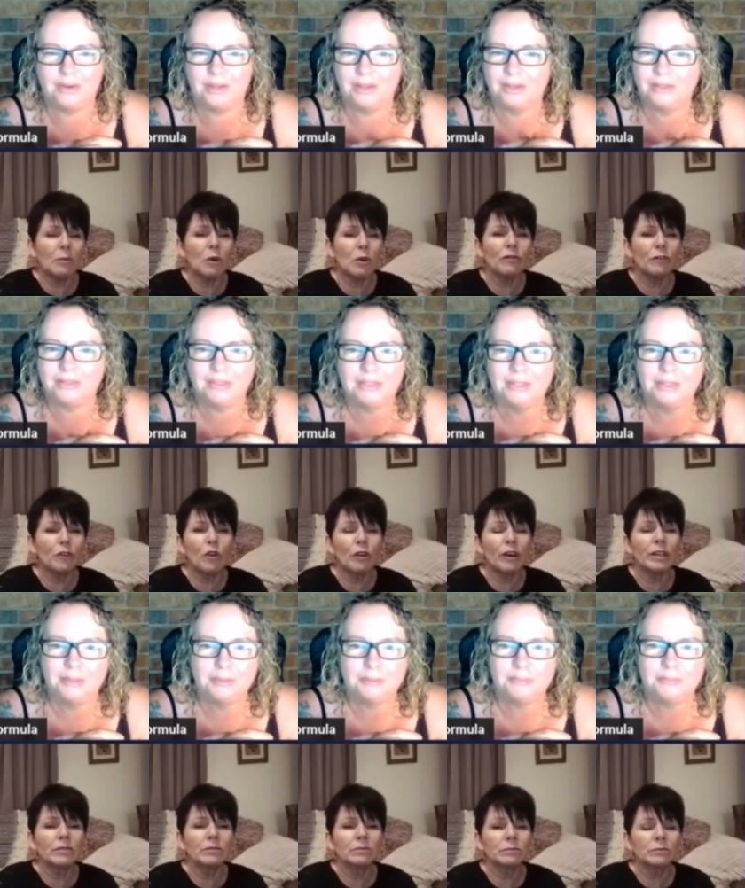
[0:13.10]
Speaker 1: all for it.
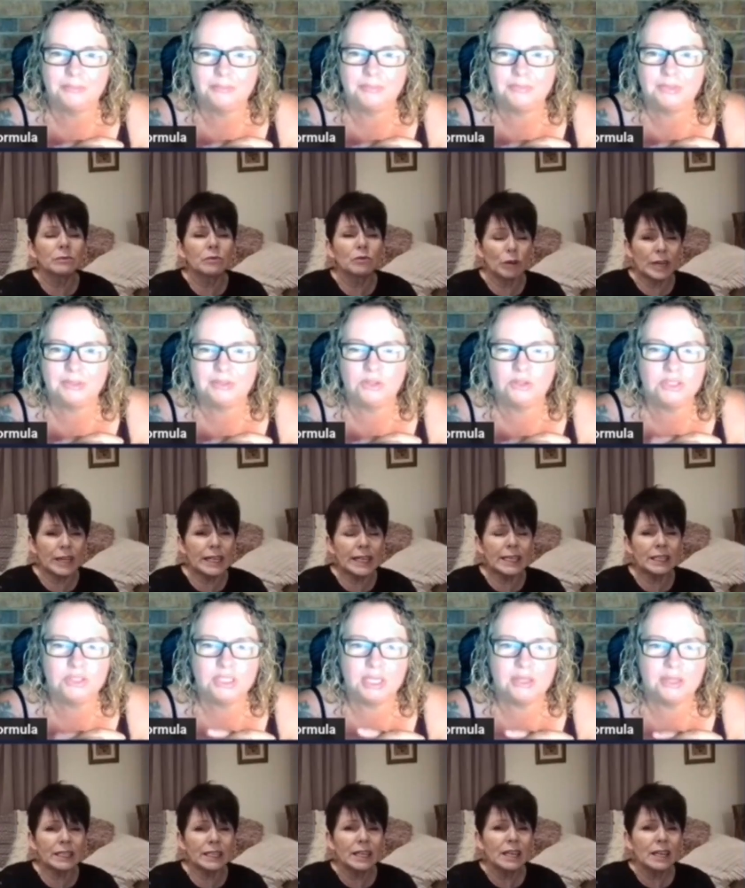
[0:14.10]

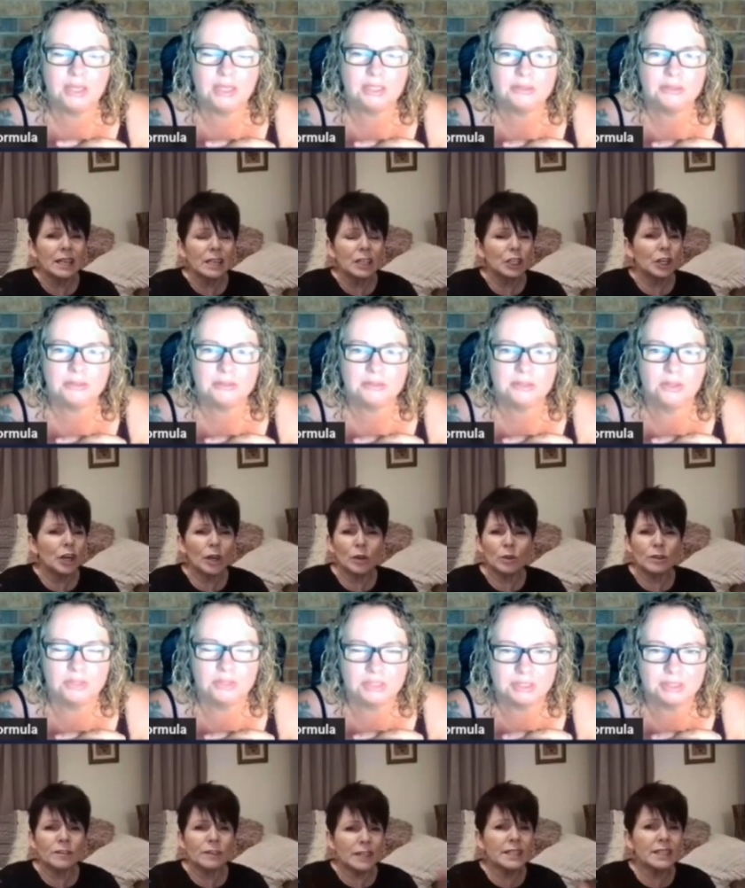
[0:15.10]
Really, you know
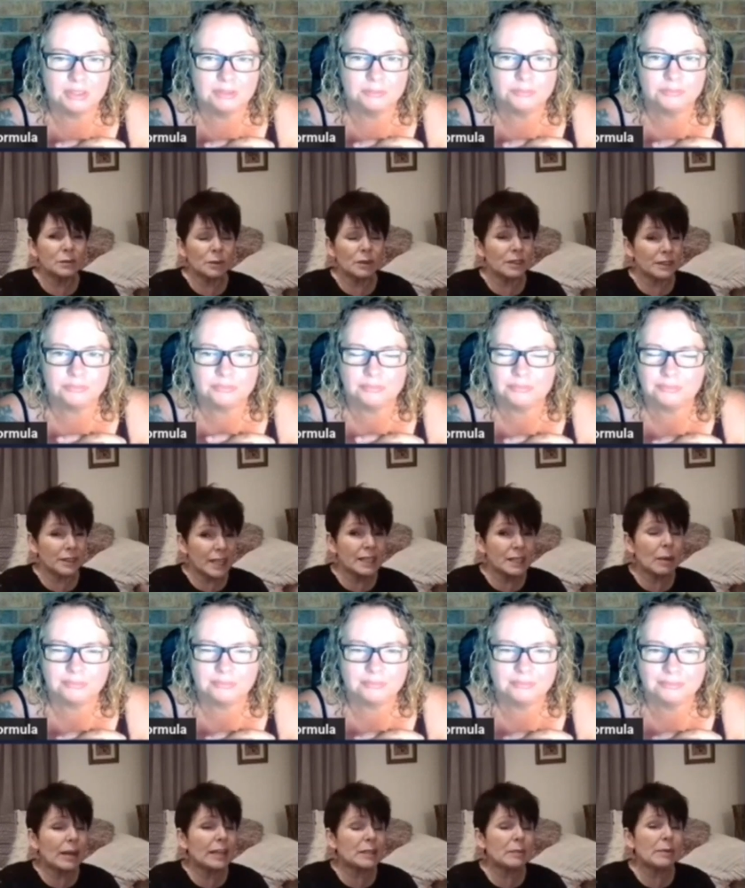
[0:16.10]
this this
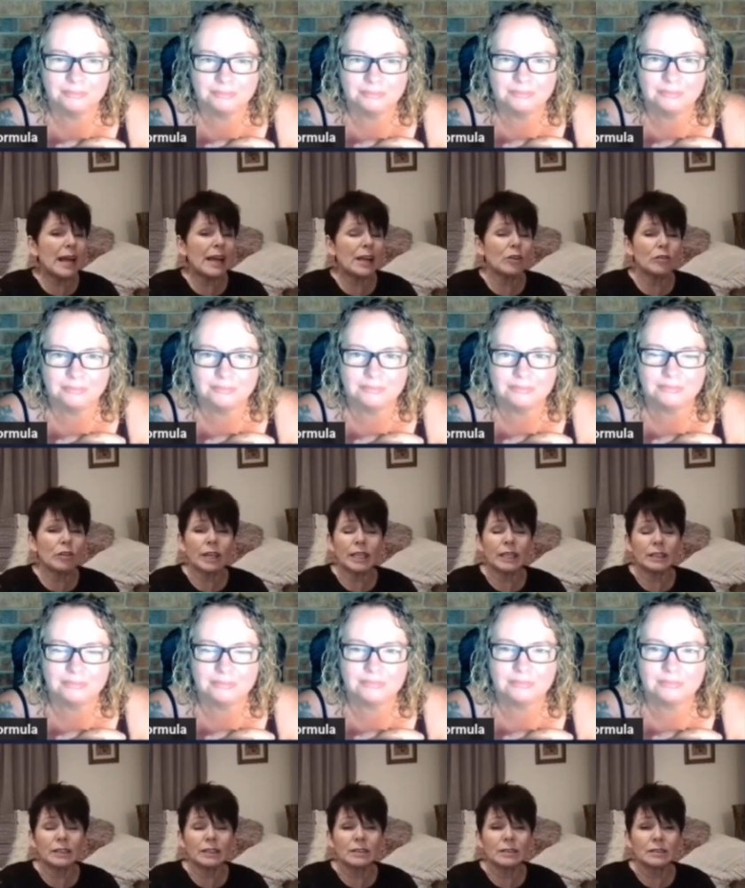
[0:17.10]
makes me angry.
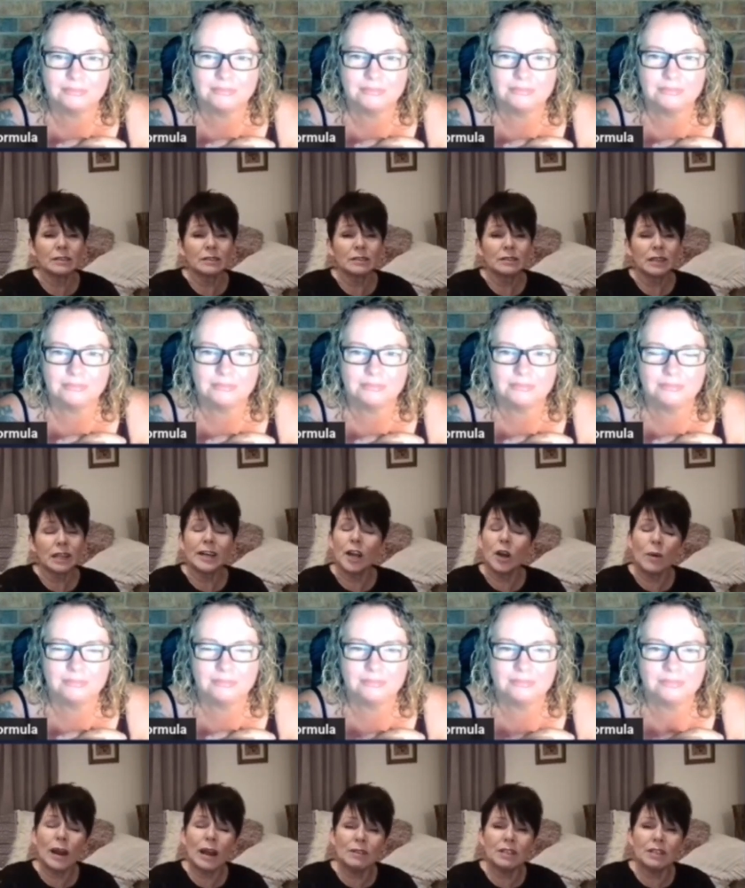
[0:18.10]
I know
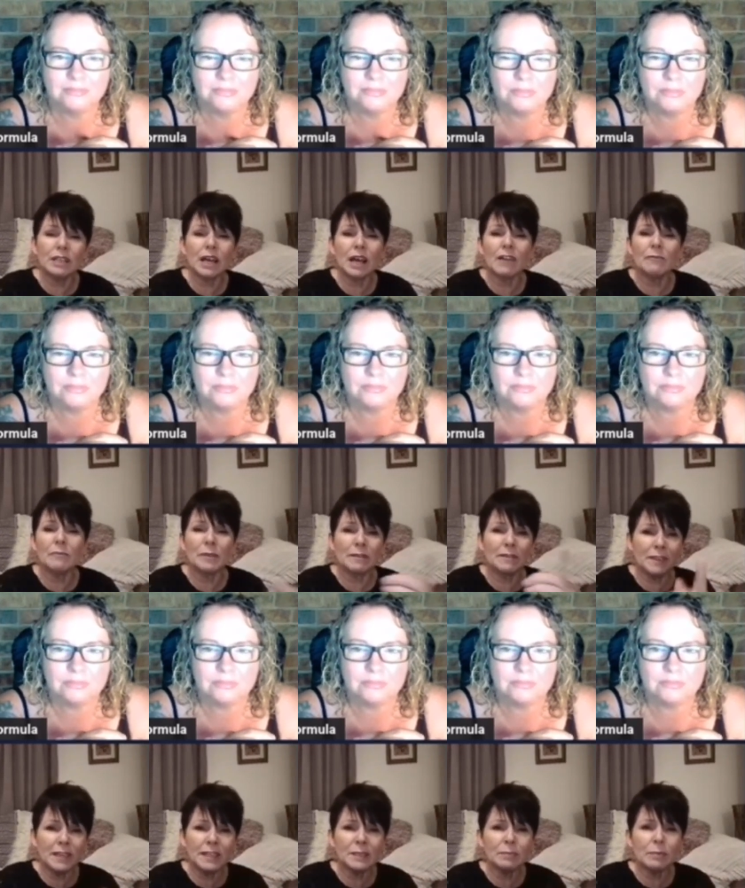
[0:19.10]
we're having a laugh, but
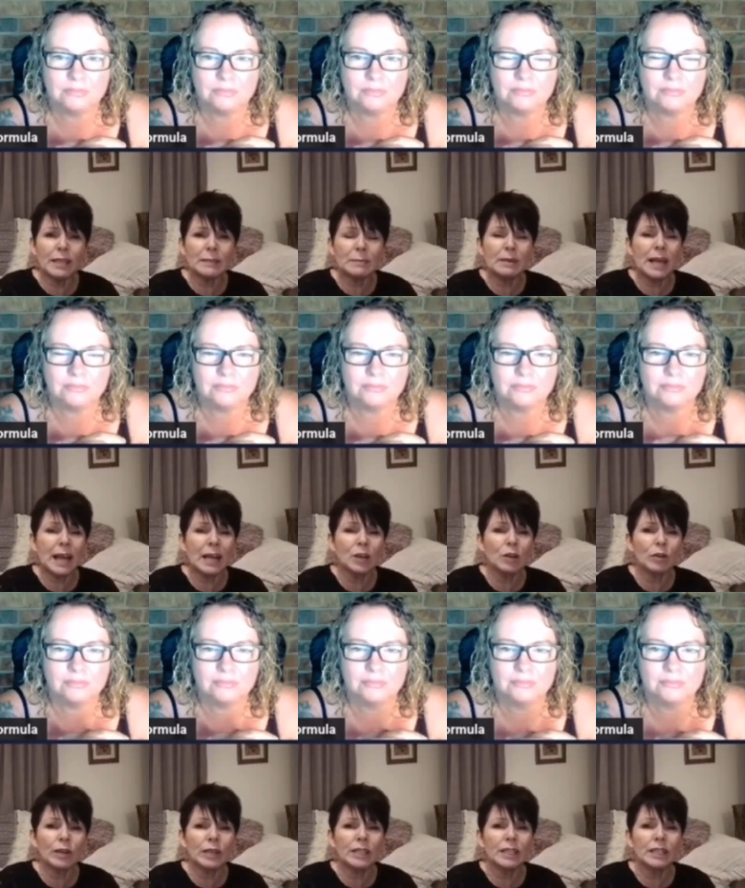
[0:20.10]
this makes me
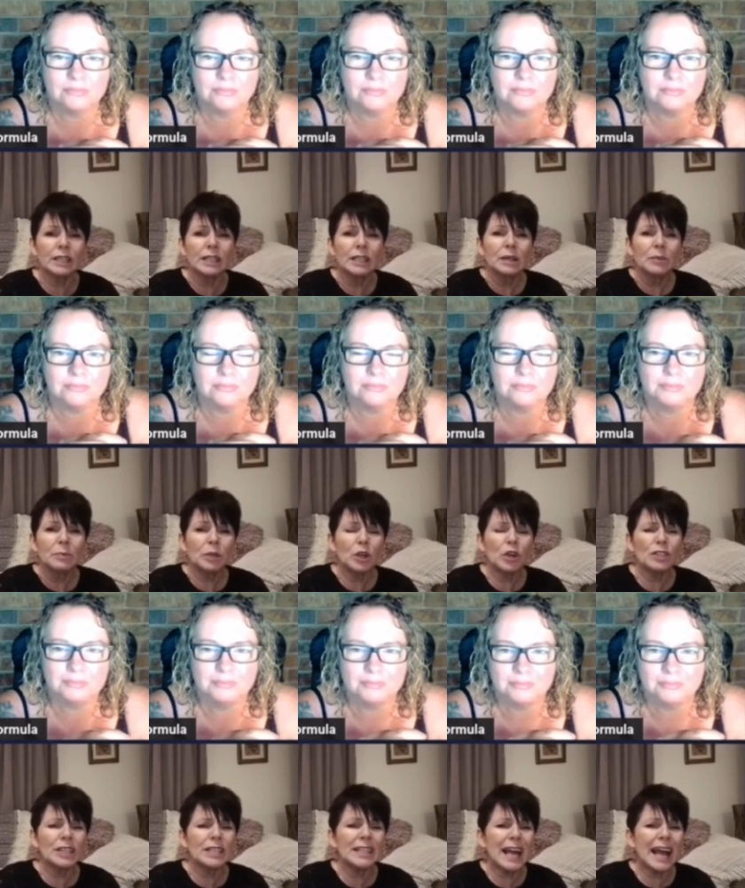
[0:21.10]
angry
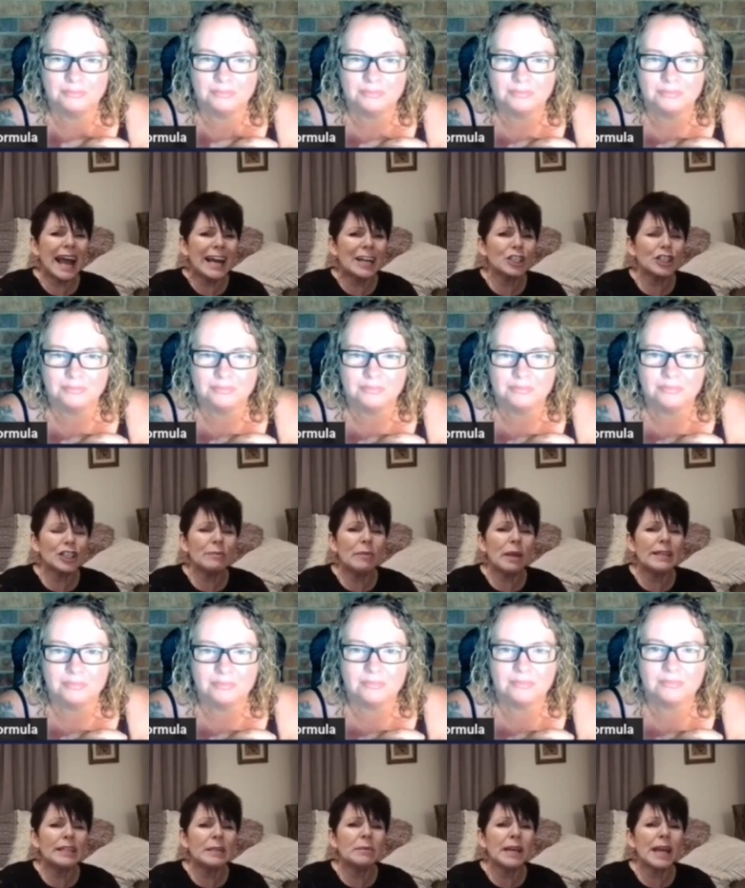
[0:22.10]
because he's actually
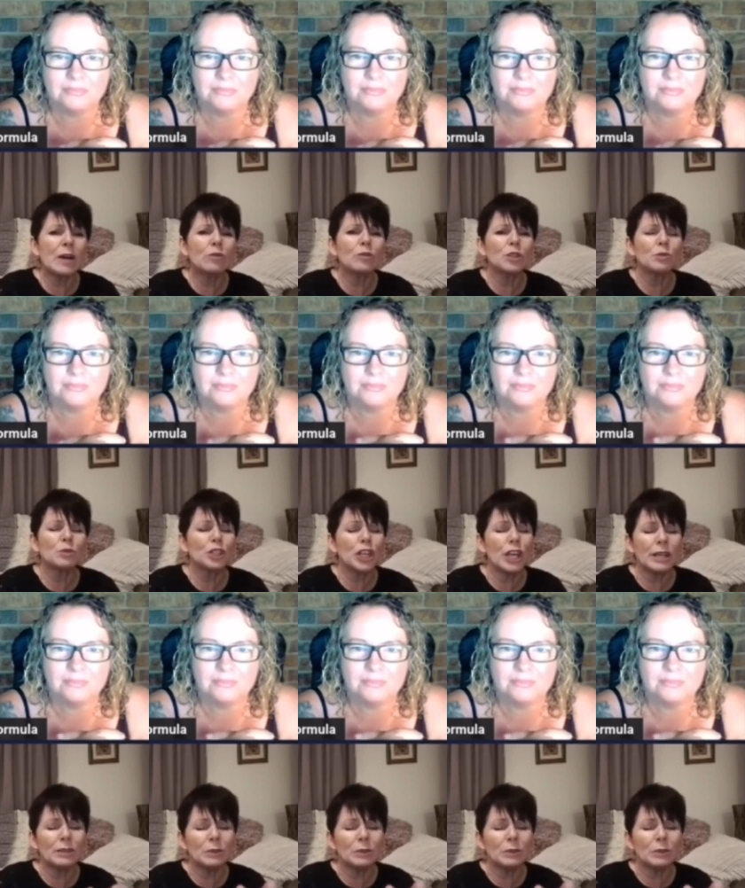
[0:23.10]
making me out to. She,